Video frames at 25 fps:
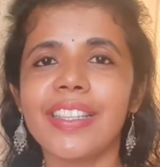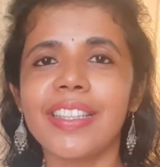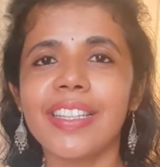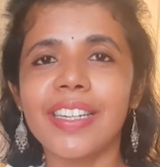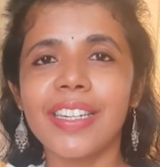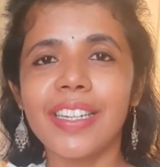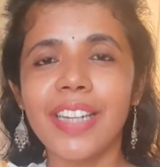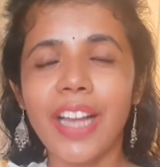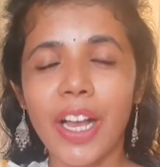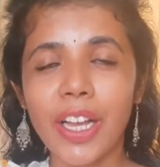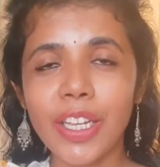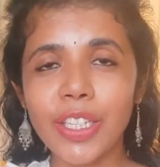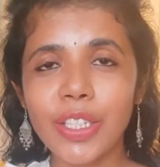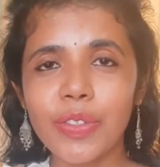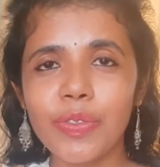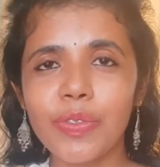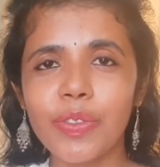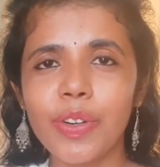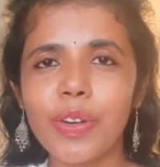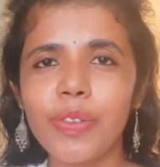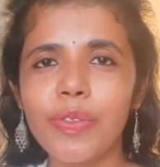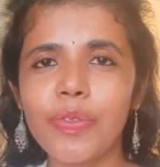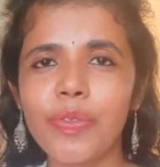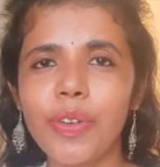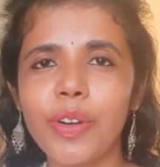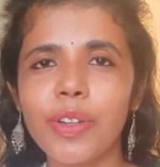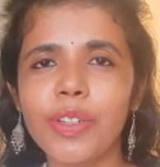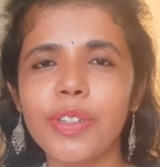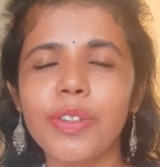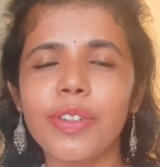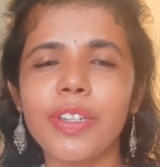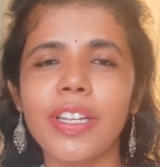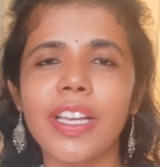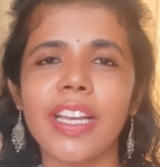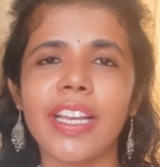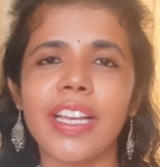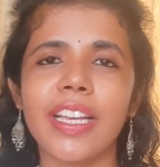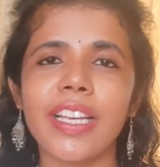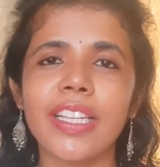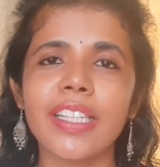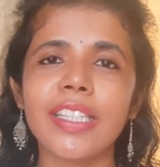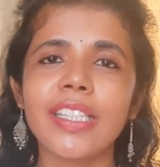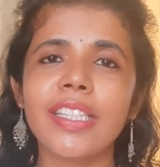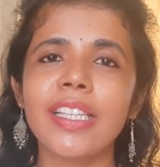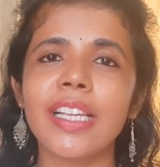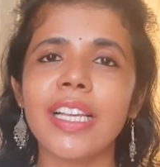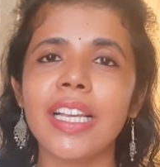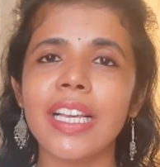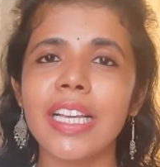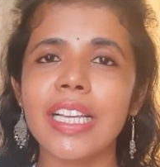The last verb for today
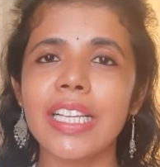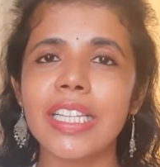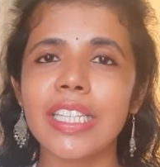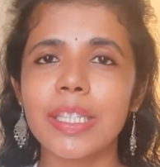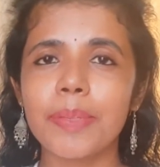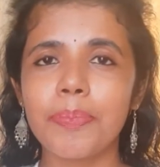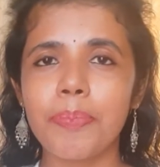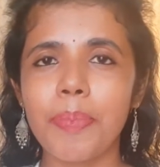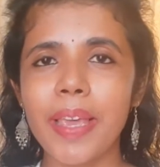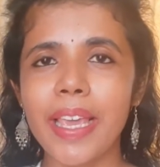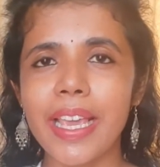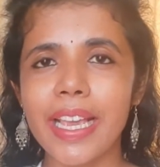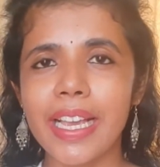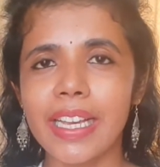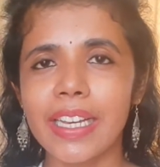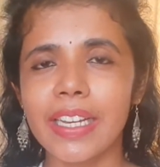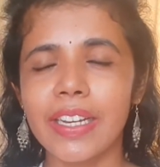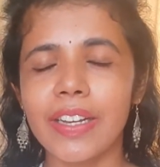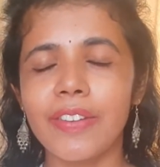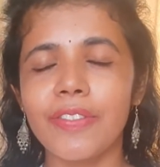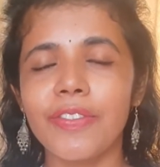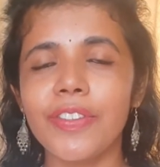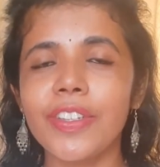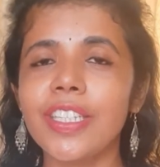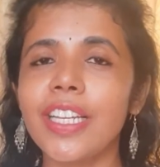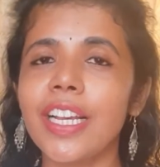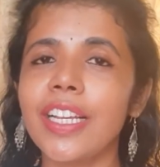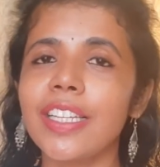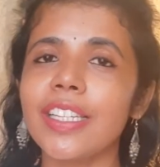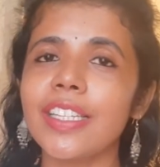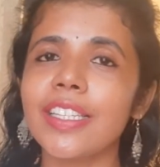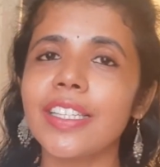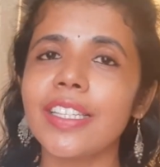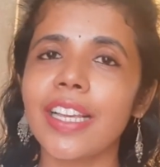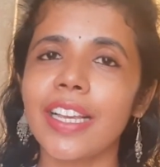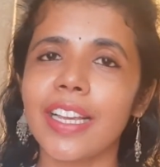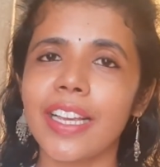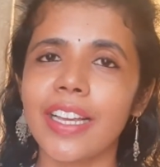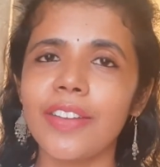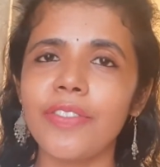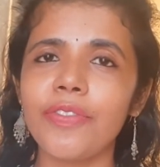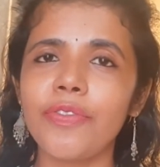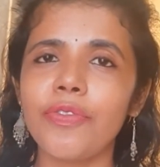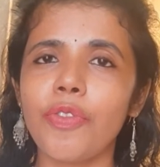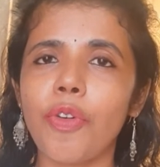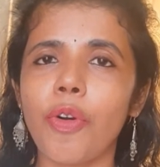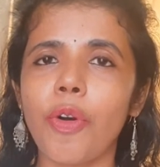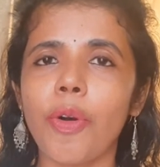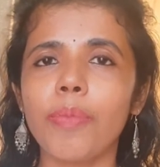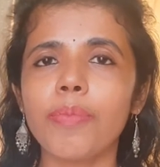is speak, which has a
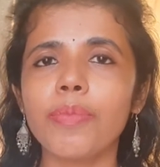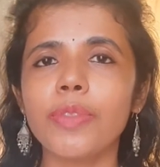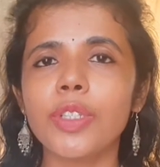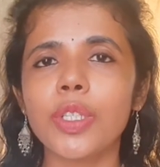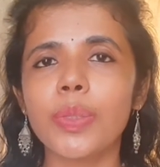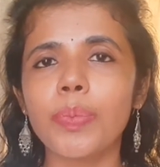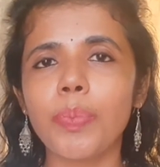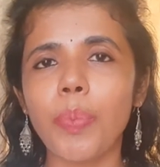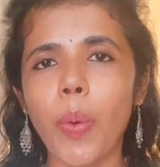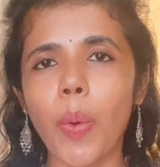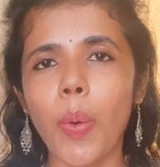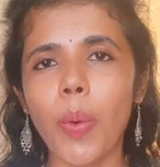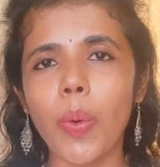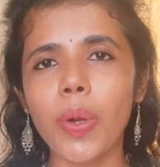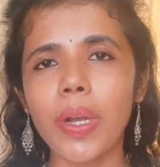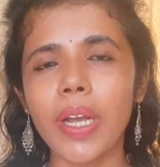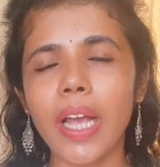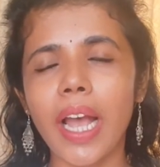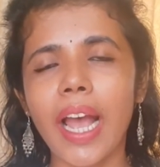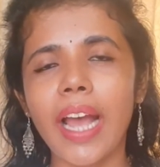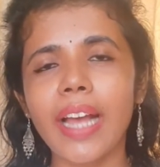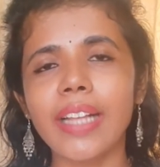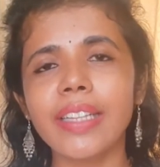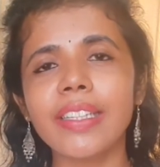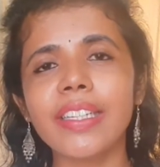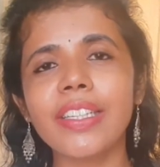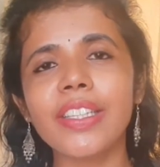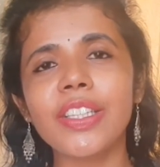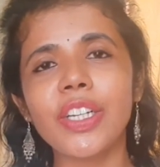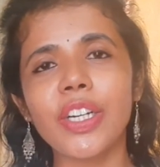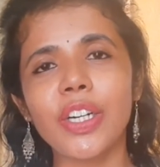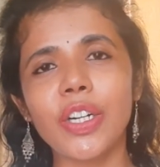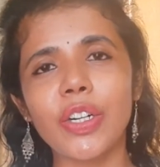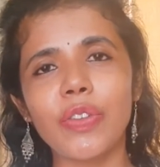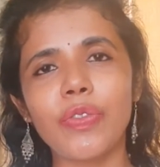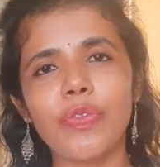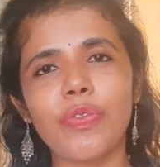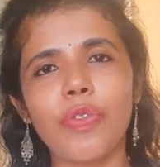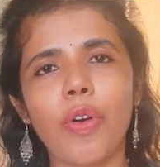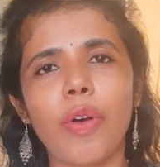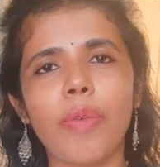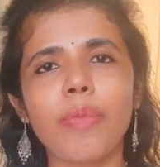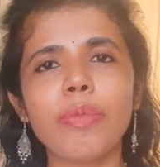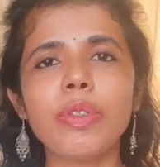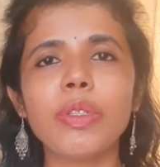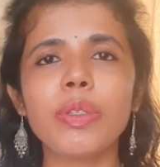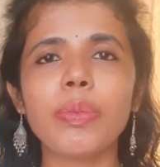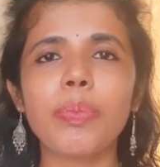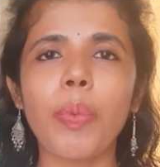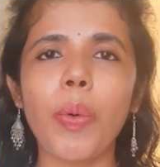second form spoke and the third
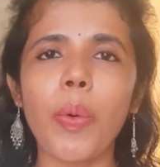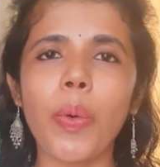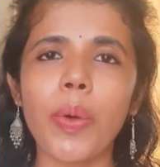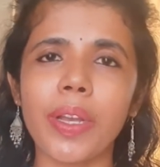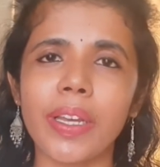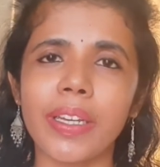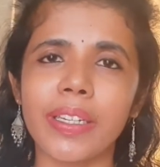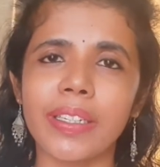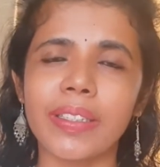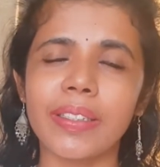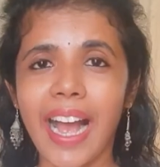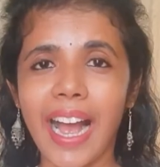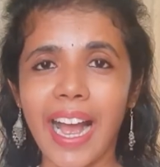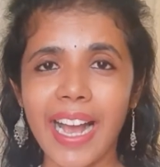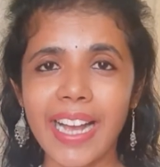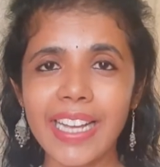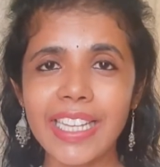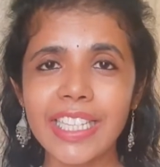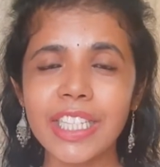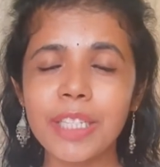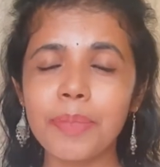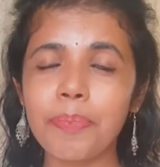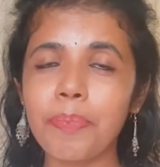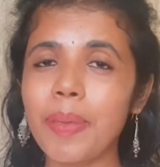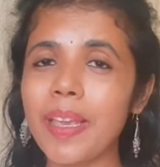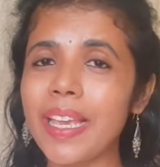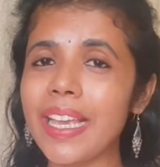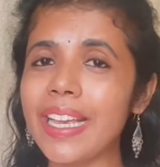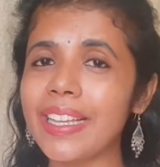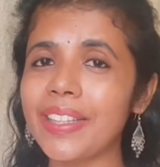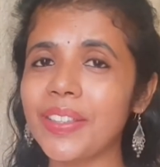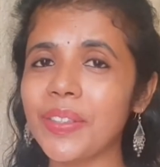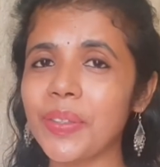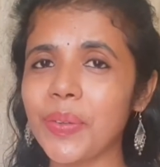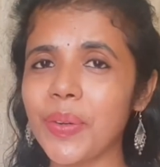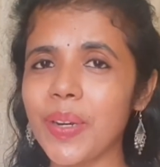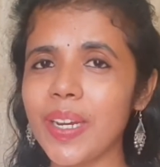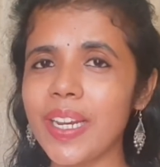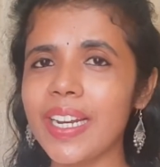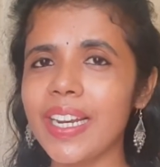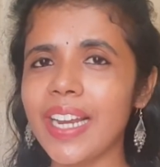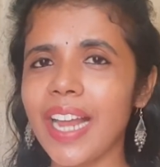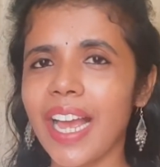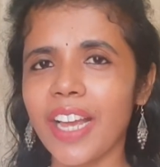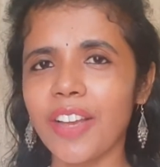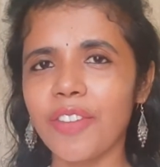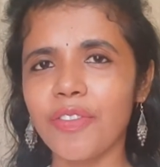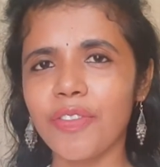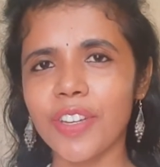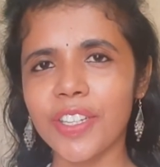form spoken. I speak 3
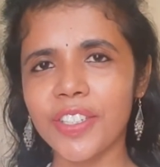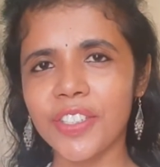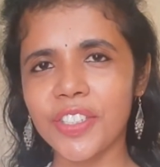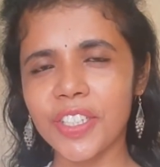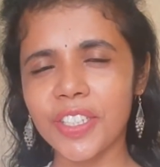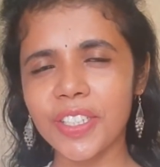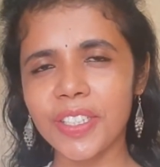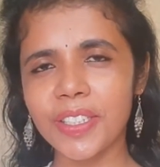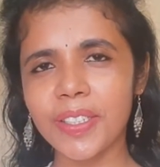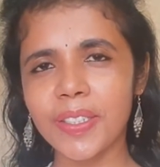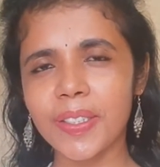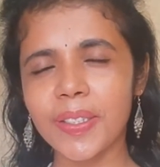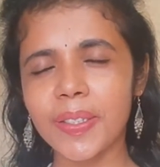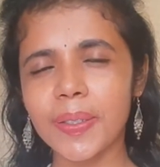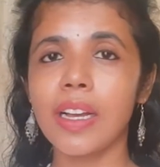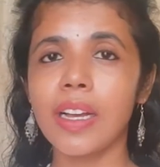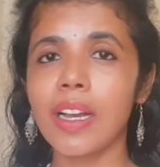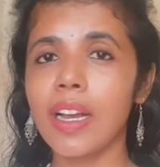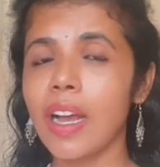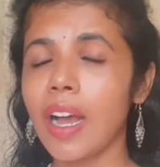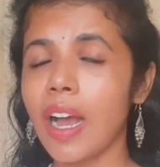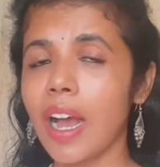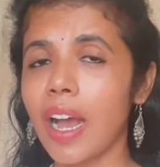languages.